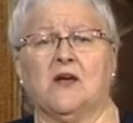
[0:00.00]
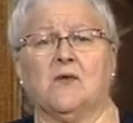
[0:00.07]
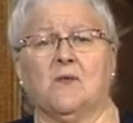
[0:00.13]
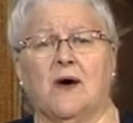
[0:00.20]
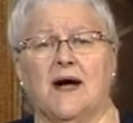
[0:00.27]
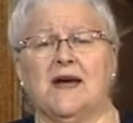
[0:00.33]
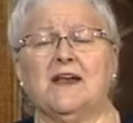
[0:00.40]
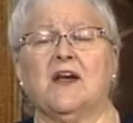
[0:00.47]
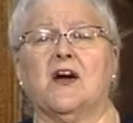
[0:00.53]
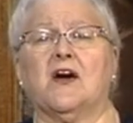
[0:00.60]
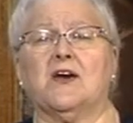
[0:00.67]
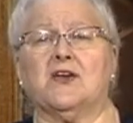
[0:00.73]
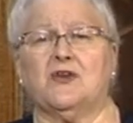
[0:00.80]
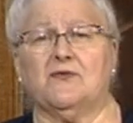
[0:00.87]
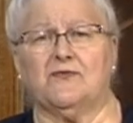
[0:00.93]
What
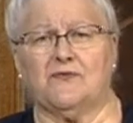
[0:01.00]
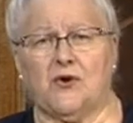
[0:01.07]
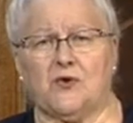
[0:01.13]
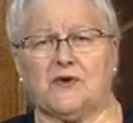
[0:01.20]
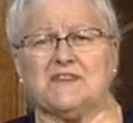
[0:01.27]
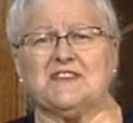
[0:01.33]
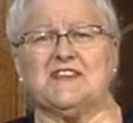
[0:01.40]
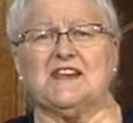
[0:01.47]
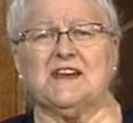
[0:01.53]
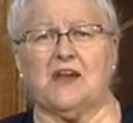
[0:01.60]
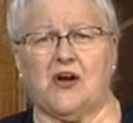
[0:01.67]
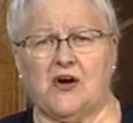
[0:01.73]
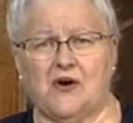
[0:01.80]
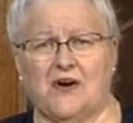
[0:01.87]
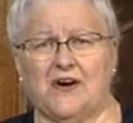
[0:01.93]
are you focusing
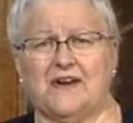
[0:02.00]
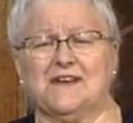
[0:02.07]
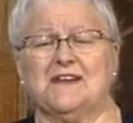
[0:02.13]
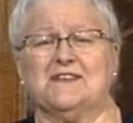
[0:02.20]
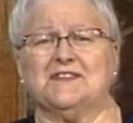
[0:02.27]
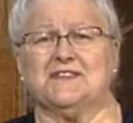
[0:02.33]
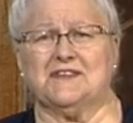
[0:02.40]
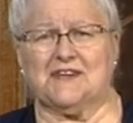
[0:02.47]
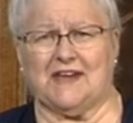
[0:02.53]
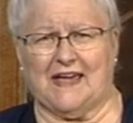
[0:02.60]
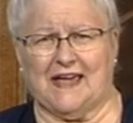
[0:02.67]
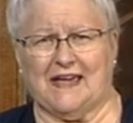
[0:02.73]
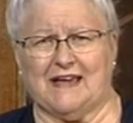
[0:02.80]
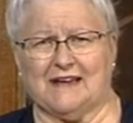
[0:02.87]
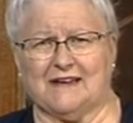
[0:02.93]
on
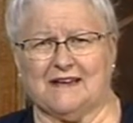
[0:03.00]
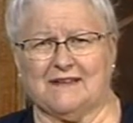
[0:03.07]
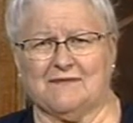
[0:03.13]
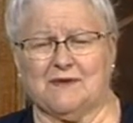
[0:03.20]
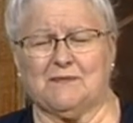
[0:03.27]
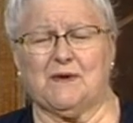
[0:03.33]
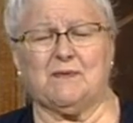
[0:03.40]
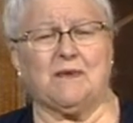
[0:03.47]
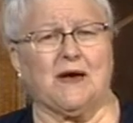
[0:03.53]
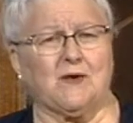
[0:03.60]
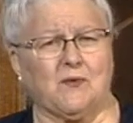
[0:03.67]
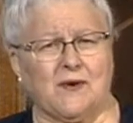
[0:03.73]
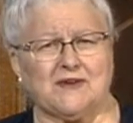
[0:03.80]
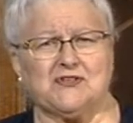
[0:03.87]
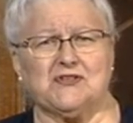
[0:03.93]
today? Would be my
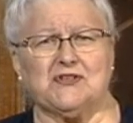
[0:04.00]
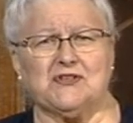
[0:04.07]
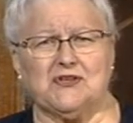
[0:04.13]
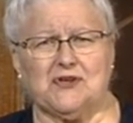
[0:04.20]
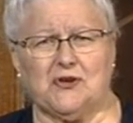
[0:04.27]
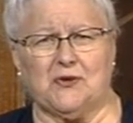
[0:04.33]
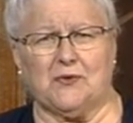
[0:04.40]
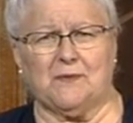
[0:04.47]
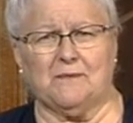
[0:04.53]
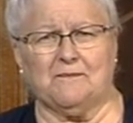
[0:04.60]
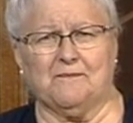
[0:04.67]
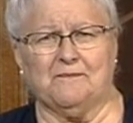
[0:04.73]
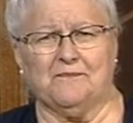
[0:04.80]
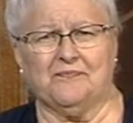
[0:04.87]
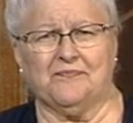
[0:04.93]
question to you.
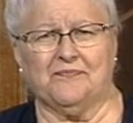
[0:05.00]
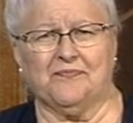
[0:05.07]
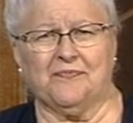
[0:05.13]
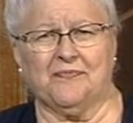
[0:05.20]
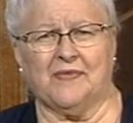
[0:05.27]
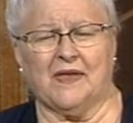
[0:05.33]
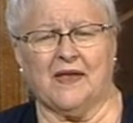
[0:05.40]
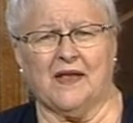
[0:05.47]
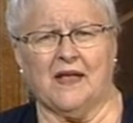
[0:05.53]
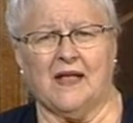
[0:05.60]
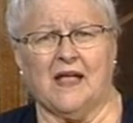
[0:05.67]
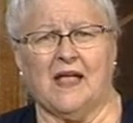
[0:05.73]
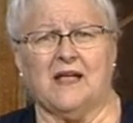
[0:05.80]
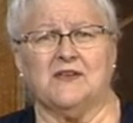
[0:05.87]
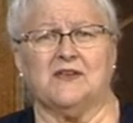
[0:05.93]

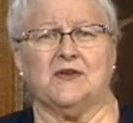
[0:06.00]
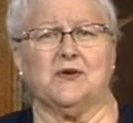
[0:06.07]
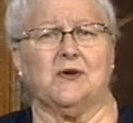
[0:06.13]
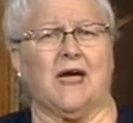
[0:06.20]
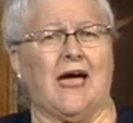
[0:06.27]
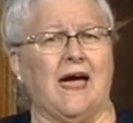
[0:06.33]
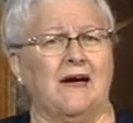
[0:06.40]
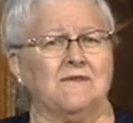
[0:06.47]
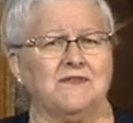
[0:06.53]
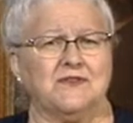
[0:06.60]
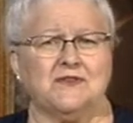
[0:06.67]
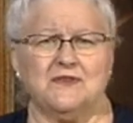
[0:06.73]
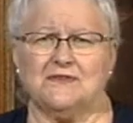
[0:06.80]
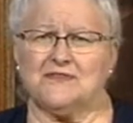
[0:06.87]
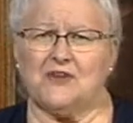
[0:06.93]
Do you have the
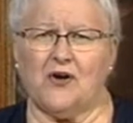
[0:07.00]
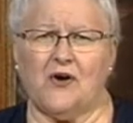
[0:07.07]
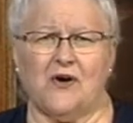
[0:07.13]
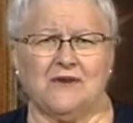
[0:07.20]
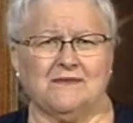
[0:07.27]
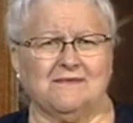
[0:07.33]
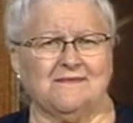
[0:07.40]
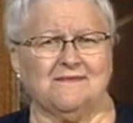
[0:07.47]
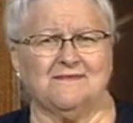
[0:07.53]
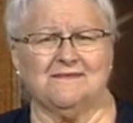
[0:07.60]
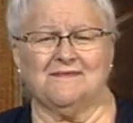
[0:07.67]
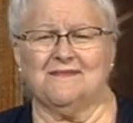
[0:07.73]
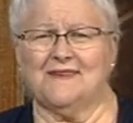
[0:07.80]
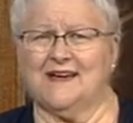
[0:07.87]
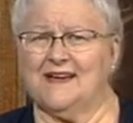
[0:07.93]
news on?
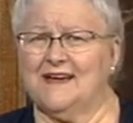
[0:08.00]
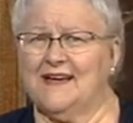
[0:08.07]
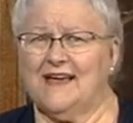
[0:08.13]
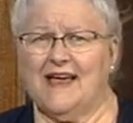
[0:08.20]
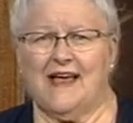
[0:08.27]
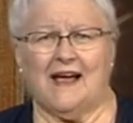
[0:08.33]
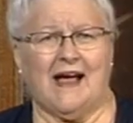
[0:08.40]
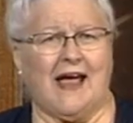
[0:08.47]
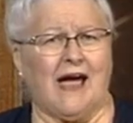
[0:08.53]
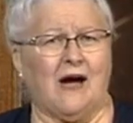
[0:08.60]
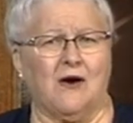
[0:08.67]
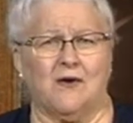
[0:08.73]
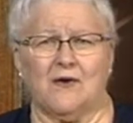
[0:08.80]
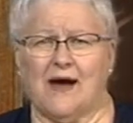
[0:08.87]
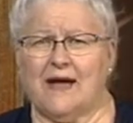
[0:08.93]

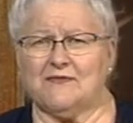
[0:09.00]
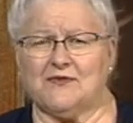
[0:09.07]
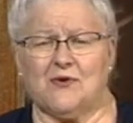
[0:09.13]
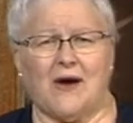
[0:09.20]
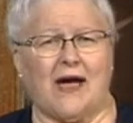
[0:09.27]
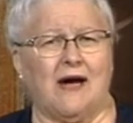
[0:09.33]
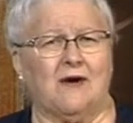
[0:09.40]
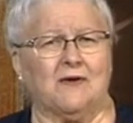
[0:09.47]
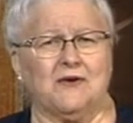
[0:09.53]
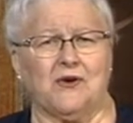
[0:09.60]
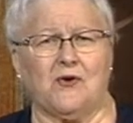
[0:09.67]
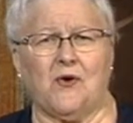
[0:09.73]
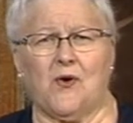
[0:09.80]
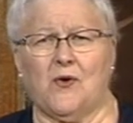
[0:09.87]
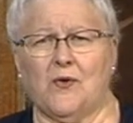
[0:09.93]
hour after hour in
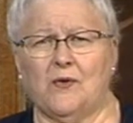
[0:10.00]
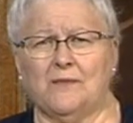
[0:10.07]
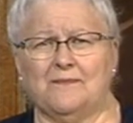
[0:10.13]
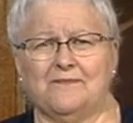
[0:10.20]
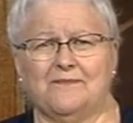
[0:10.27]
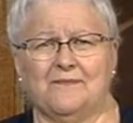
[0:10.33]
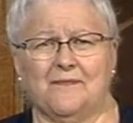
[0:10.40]
your home?